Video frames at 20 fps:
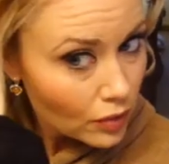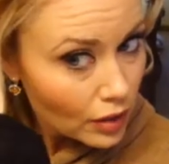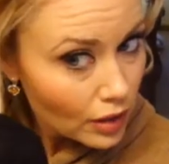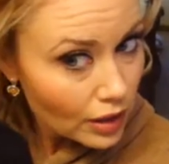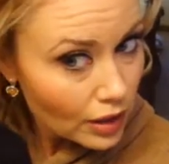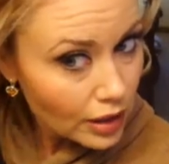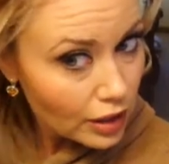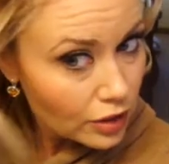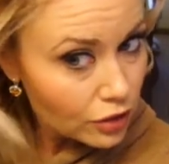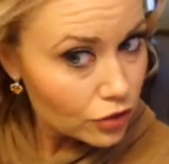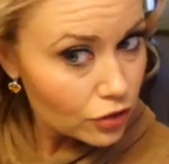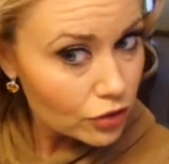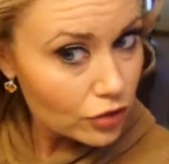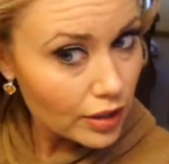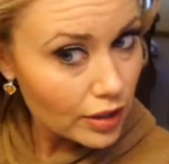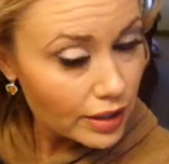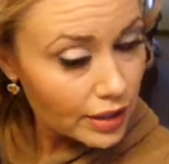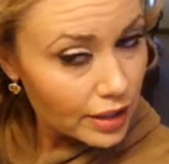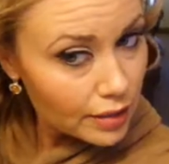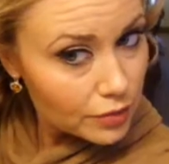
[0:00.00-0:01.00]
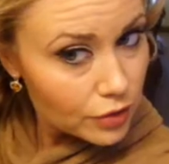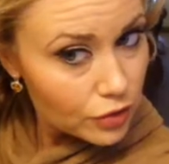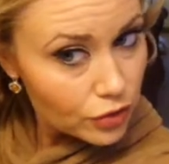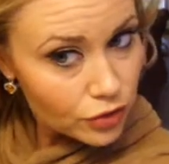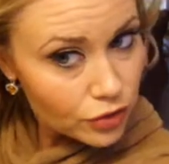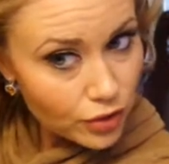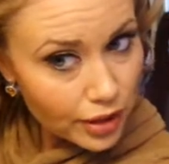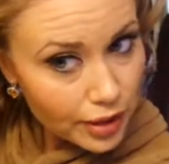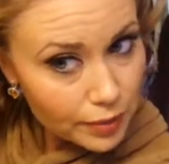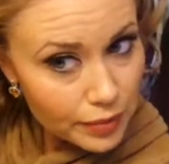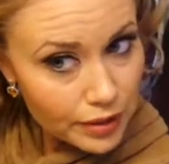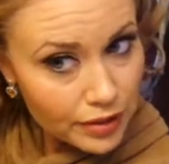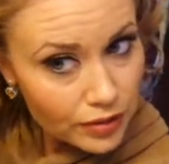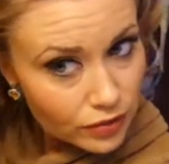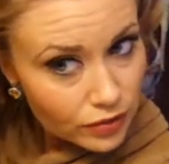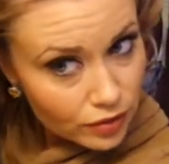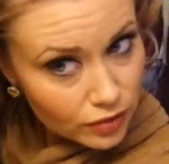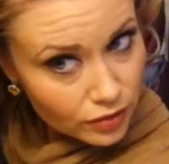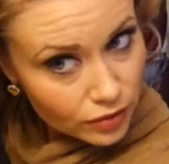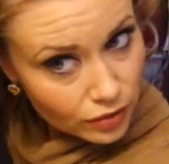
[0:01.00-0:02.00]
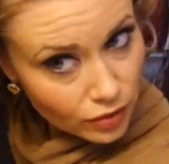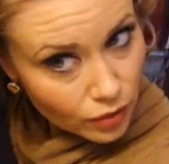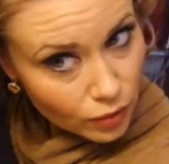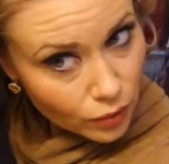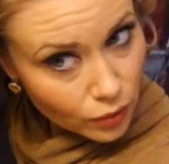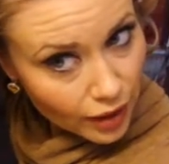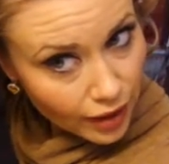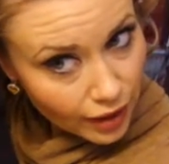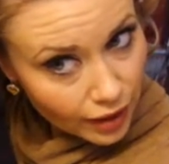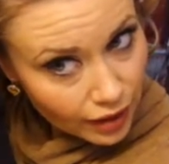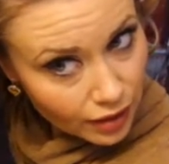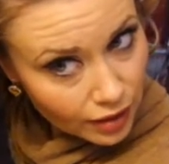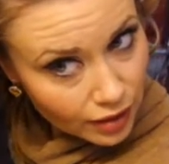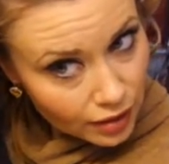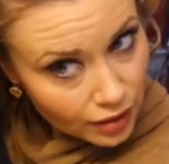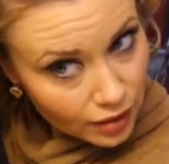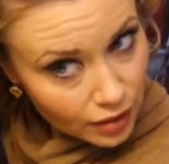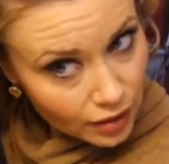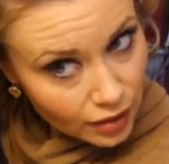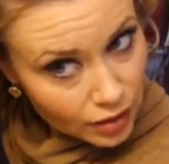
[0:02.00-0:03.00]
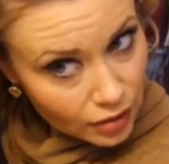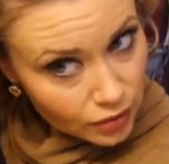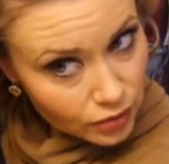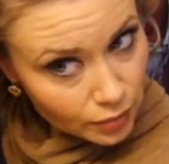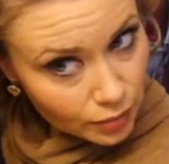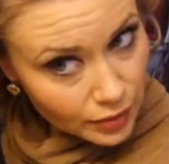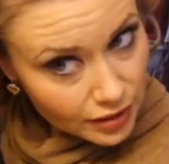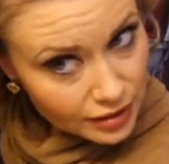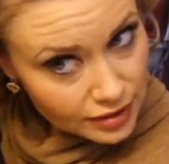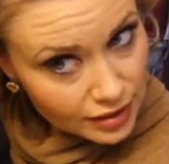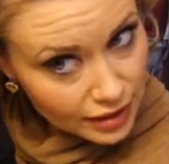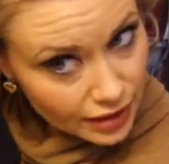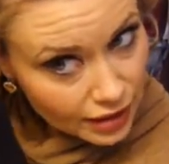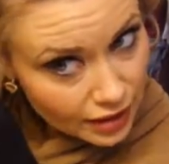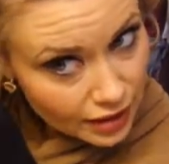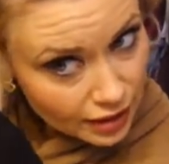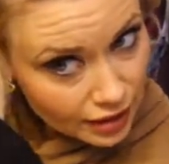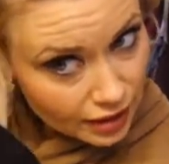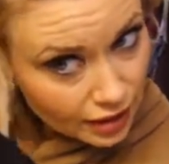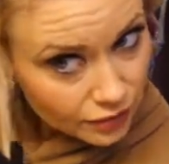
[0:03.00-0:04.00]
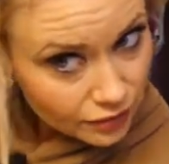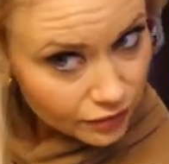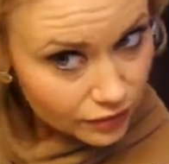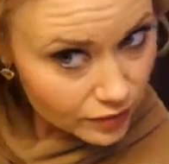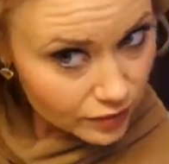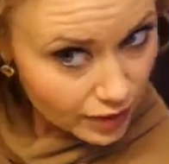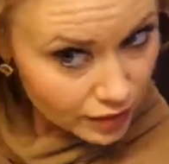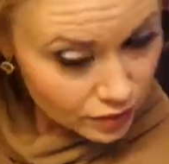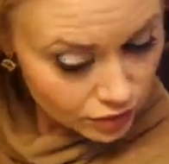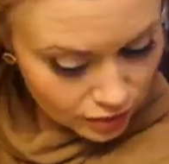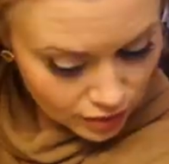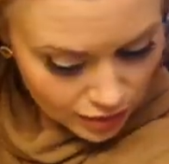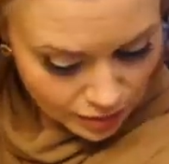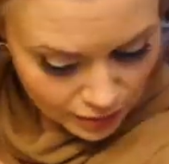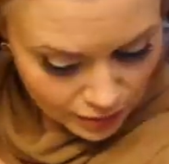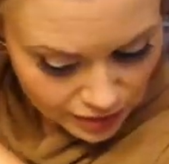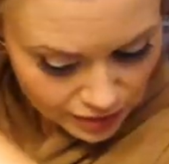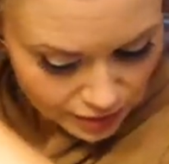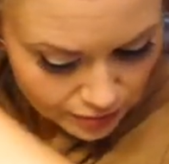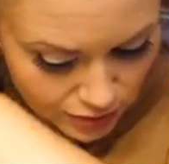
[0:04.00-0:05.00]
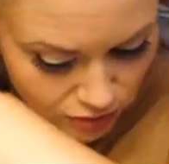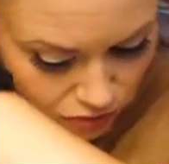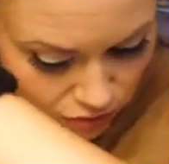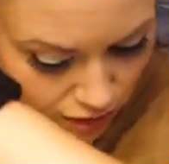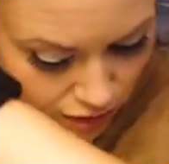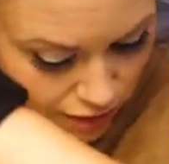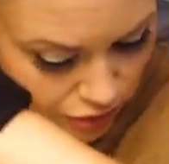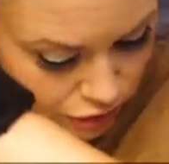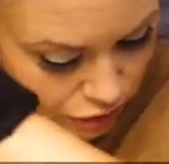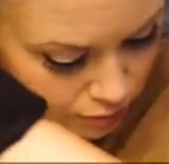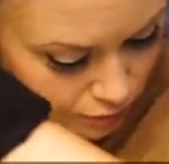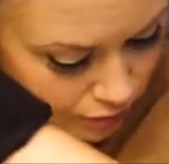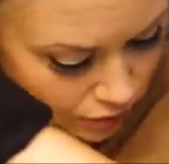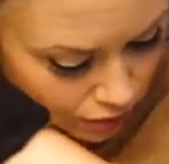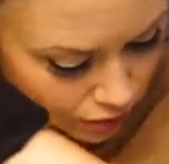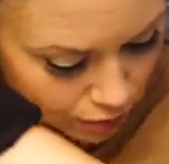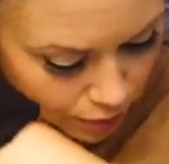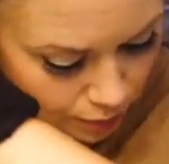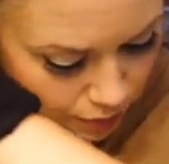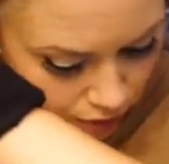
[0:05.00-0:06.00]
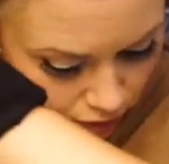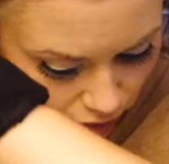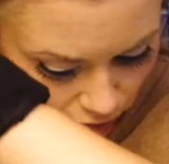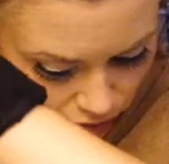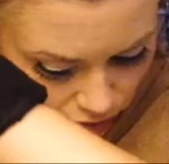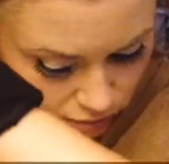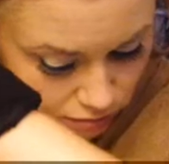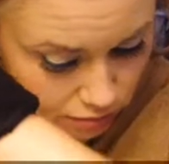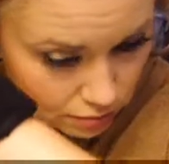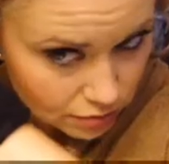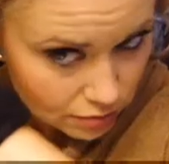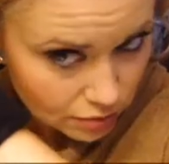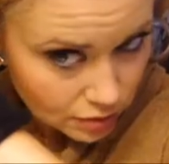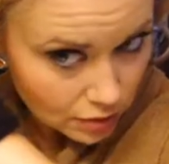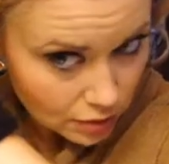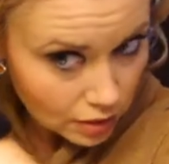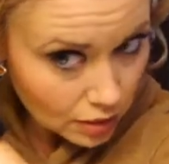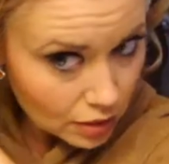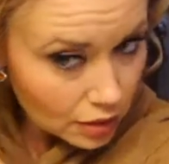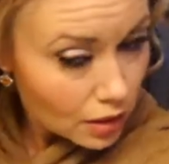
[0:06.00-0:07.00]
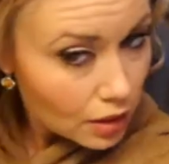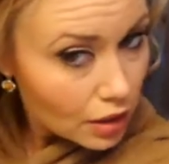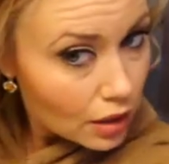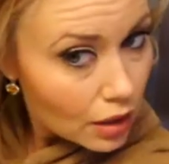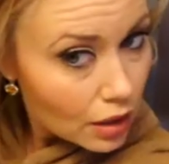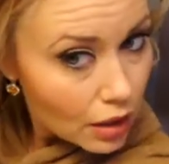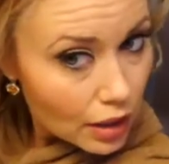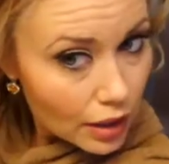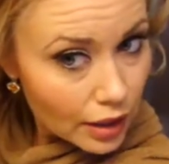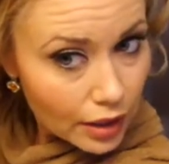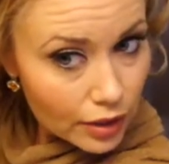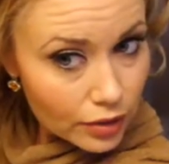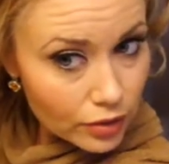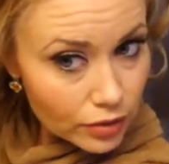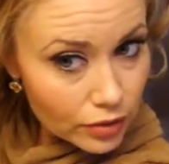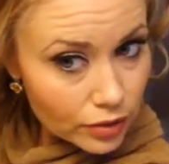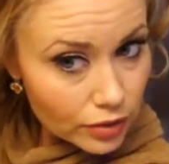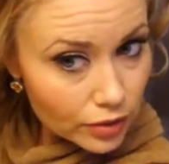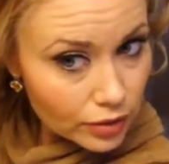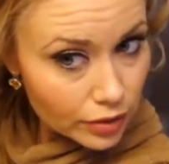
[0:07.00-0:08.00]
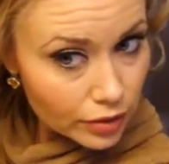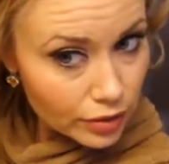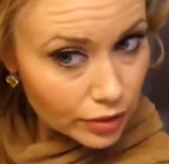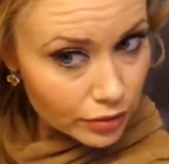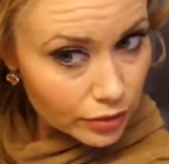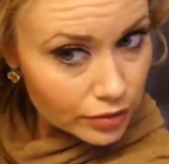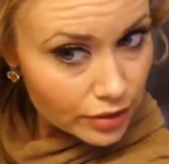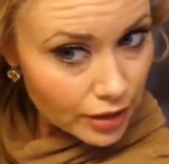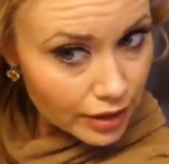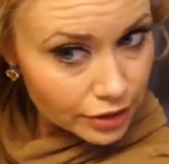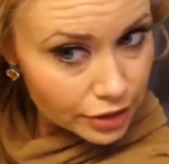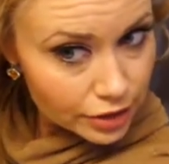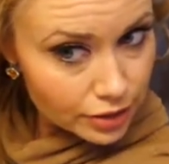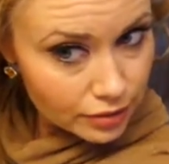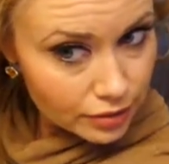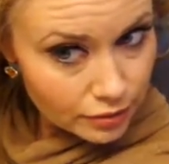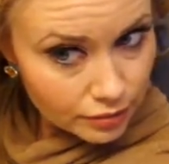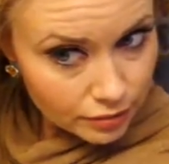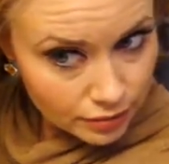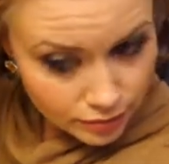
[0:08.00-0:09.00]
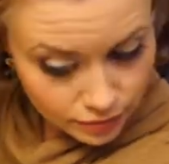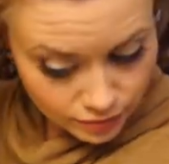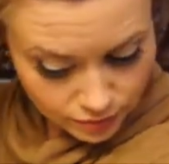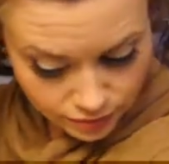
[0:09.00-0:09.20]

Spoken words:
And again, just try to keep the straight pieces away from mixing in. And if they do get mixed in, it's okay, just pull them apart and you'll do your new section.